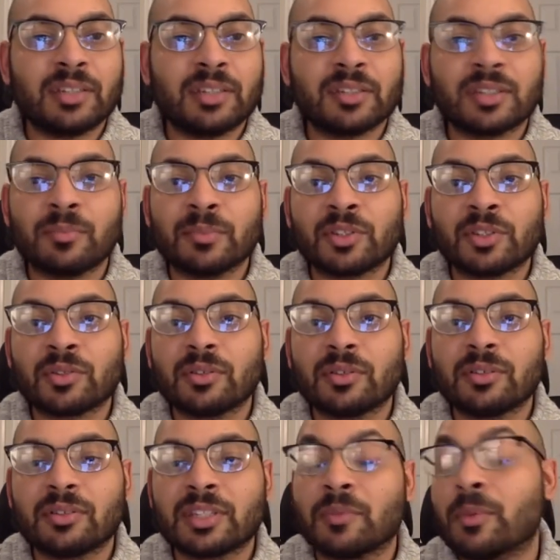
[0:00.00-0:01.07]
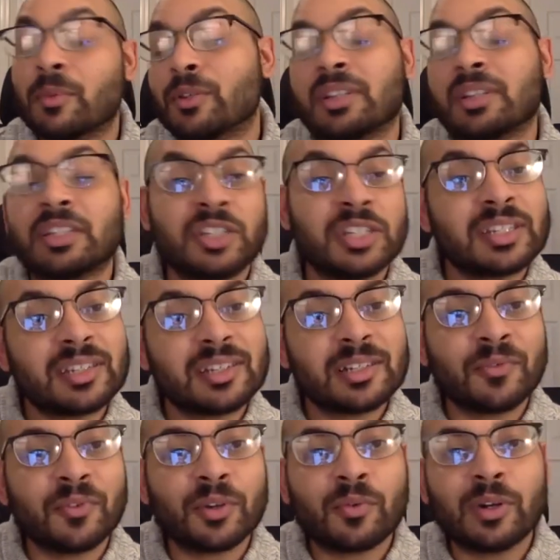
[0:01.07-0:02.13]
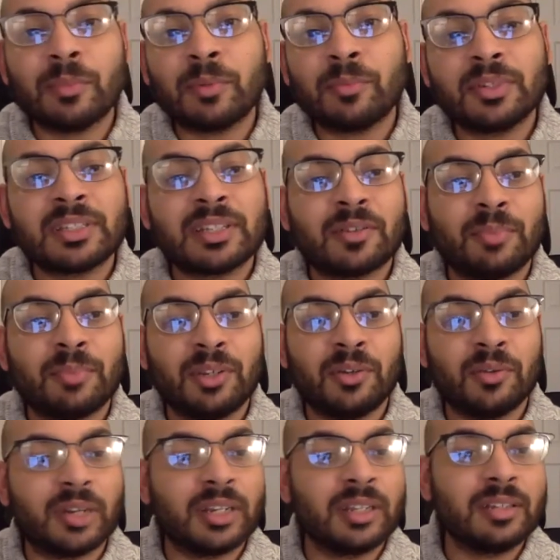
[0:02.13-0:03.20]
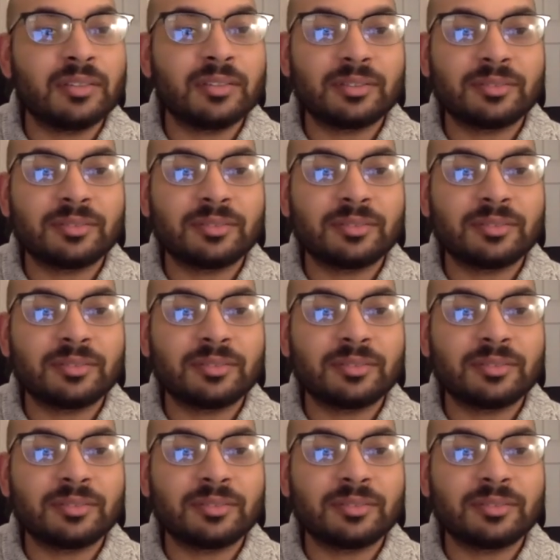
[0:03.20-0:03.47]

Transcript: to some of those logistics for core members, that would be great.